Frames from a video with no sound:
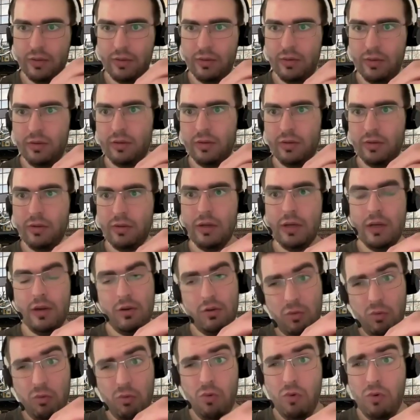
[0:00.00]

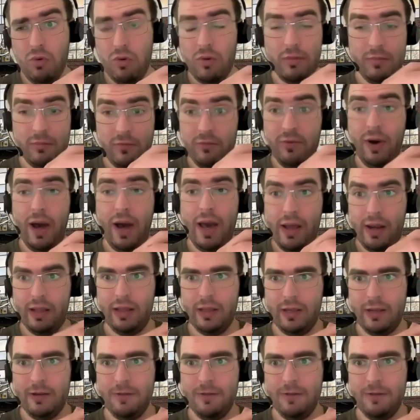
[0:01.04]
or wiring